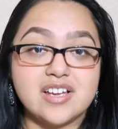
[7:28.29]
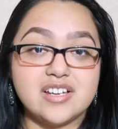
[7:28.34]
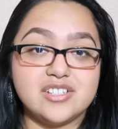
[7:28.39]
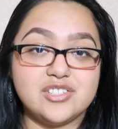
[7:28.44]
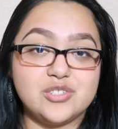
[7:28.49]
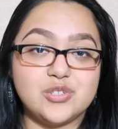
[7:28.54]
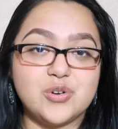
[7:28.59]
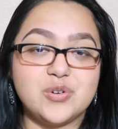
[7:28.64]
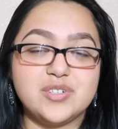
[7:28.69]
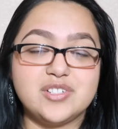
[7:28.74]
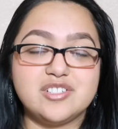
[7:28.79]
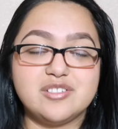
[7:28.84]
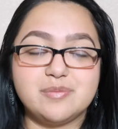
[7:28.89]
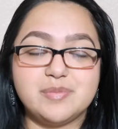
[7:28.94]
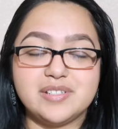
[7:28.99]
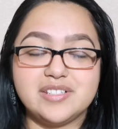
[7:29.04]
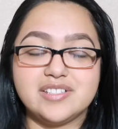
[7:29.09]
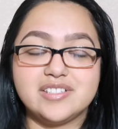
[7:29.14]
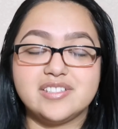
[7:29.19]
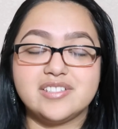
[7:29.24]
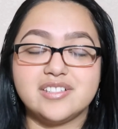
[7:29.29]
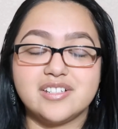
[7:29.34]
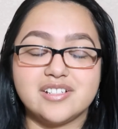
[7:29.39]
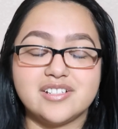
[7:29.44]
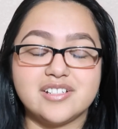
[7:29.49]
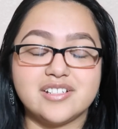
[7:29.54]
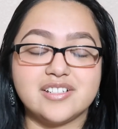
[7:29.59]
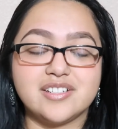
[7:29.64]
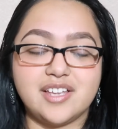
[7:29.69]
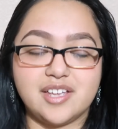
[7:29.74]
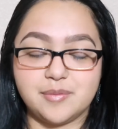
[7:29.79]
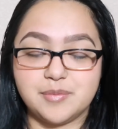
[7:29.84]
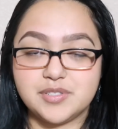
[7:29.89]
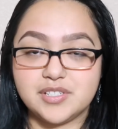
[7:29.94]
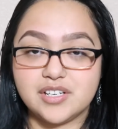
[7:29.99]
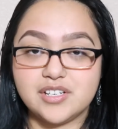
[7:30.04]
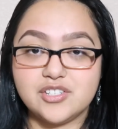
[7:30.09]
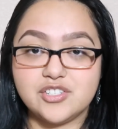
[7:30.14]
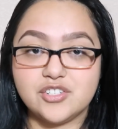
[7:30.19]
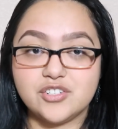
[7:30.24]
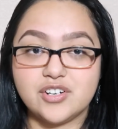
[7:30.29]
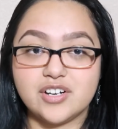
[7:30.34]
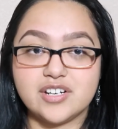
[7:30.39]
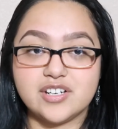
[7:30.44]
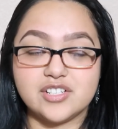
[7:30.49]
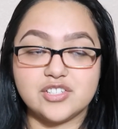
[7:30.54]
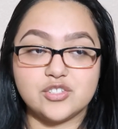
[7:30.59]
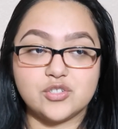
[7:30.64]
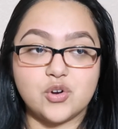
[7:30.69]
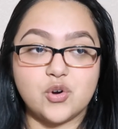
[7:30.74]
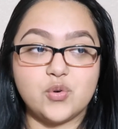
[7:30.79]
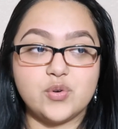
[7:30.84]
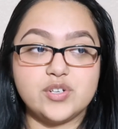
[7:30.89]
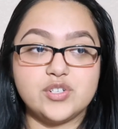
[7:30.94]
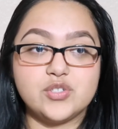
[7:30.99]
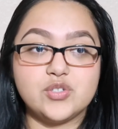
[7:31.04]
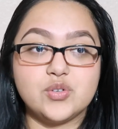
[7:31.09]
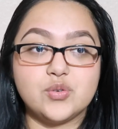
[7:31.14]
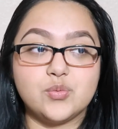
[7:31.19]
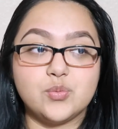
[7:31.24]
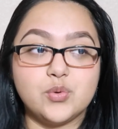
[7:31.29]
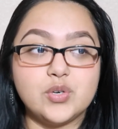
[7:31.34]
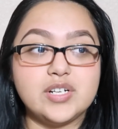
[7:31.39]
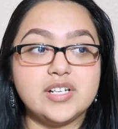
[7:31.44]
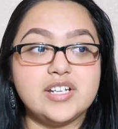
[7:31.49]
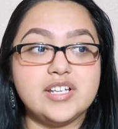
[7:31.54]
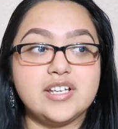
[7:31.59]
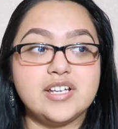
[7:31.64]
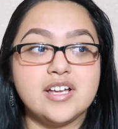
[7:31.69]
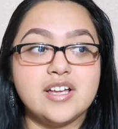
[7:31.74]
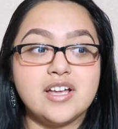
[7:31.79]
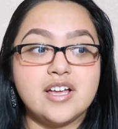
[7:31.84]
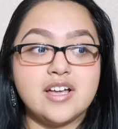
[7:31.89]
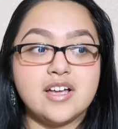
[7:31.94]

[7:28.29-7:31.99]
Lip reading: is going to be such a game changer, and is going to really